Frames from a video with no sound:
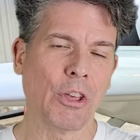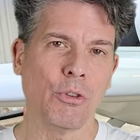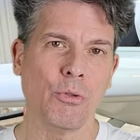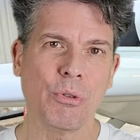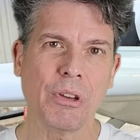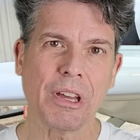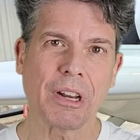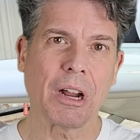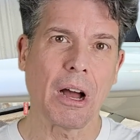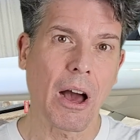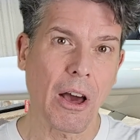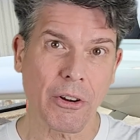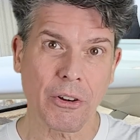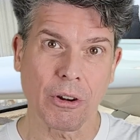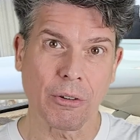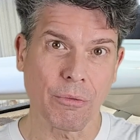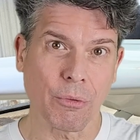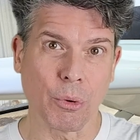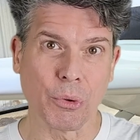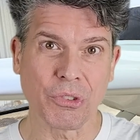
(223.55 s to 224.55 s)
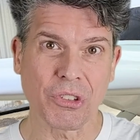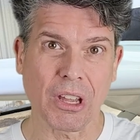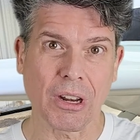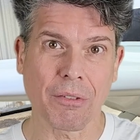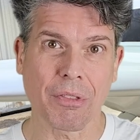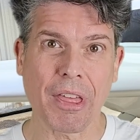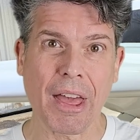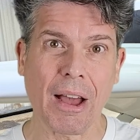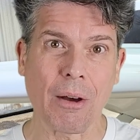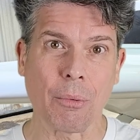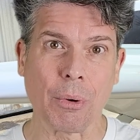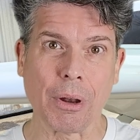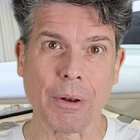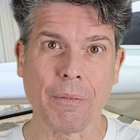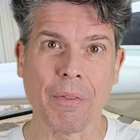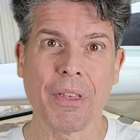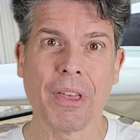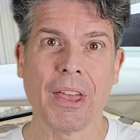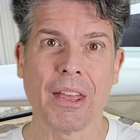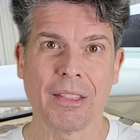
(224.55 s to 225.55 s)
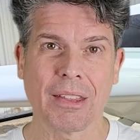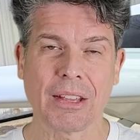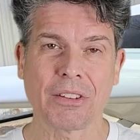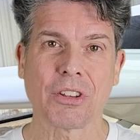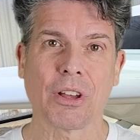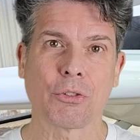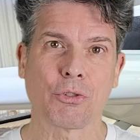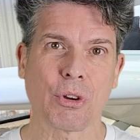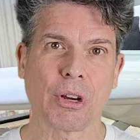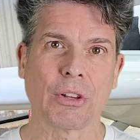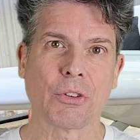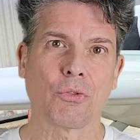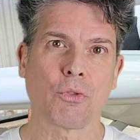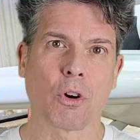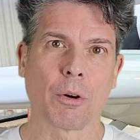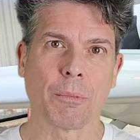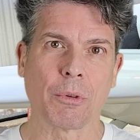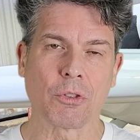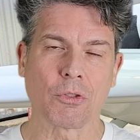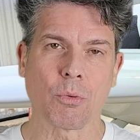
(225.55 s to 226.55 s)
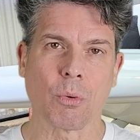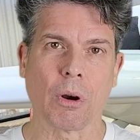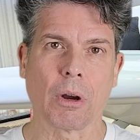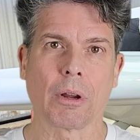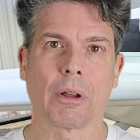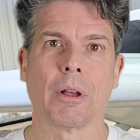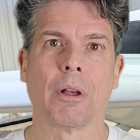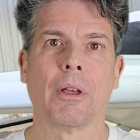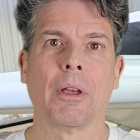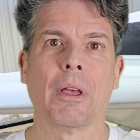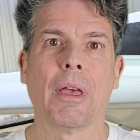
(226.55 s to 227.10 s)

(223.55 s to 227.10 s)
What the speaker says: you get 100 volts out of that one. That's how transformers work.